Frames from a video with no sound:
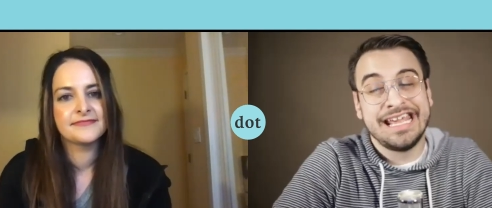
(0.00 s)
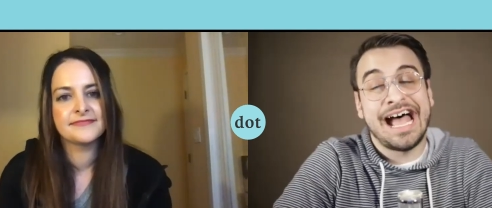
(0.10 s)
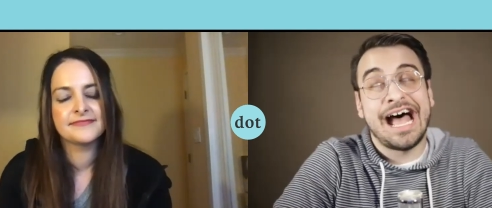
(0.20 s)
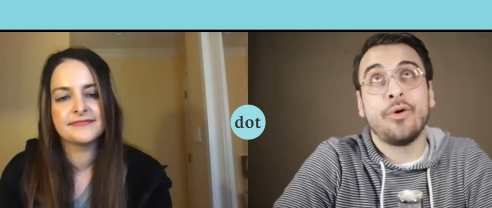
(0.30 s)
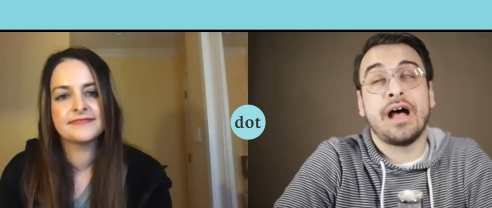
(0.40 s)

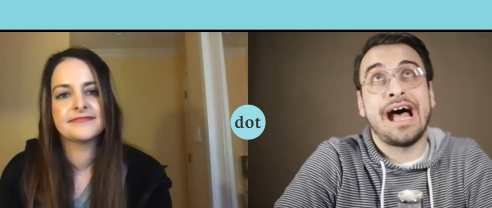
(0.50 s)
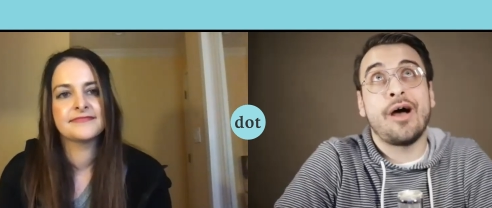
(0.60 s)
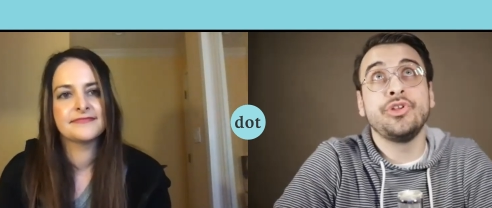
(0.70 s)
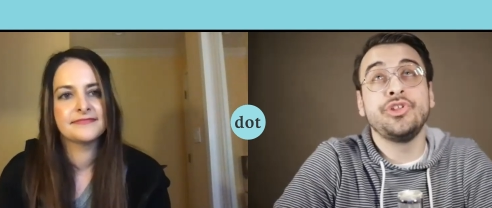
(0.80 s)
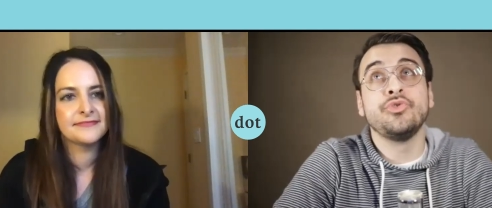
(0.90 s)
Speaker 1: How
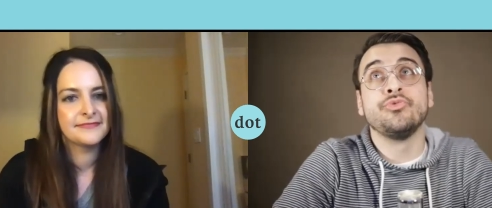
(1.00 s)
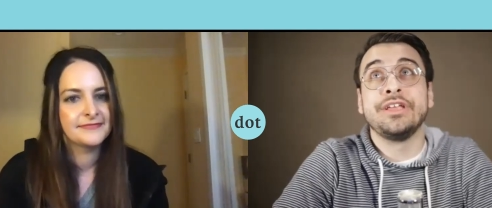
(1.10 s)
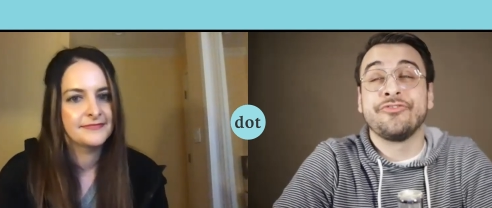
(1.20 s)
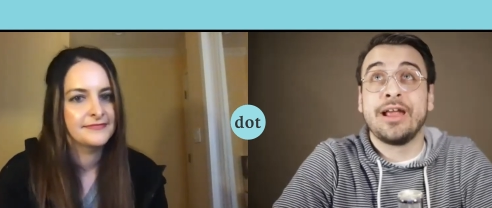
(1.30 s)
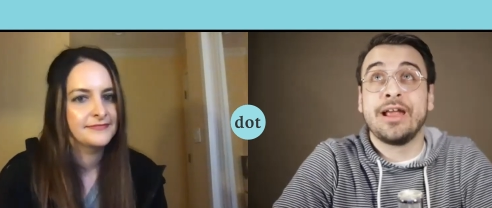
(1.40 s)
how would you
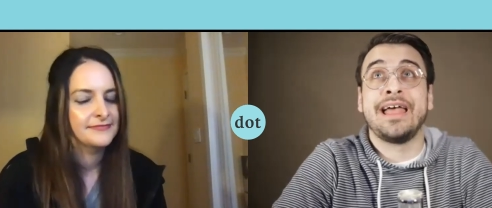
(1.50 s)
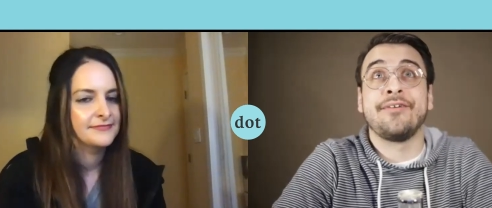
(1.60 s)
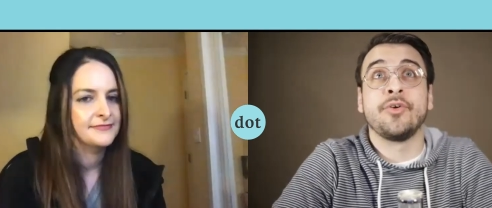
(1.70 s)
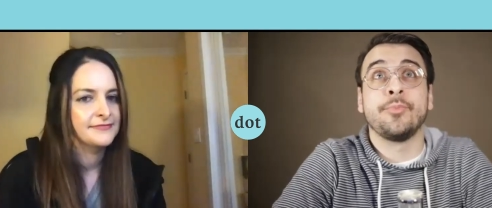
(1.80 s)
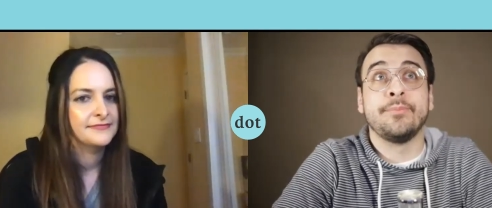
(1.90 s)
reframe
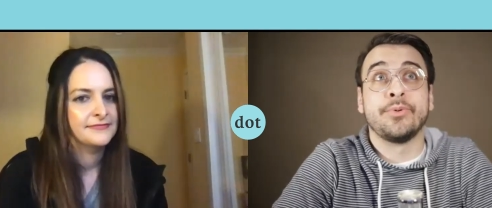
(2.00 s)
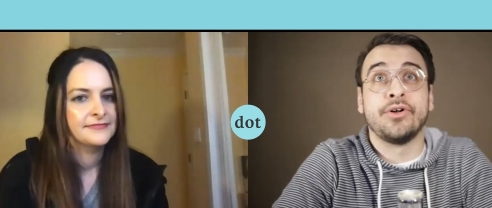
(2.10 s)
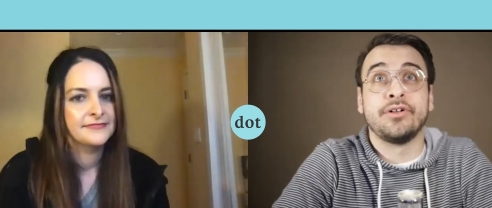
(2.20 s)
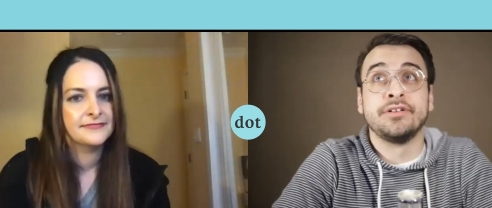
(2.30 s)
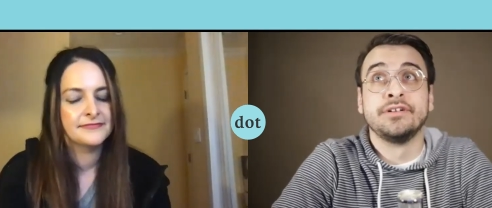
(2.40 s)
that for
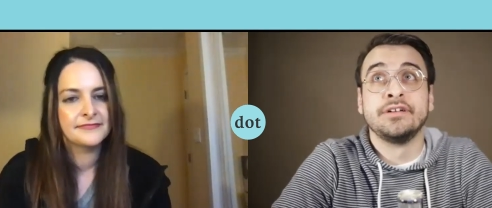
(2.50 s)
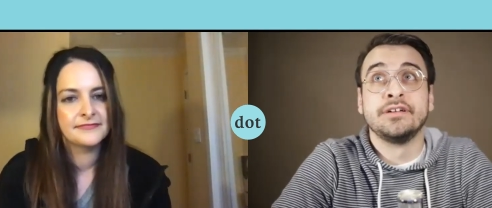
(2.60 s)
people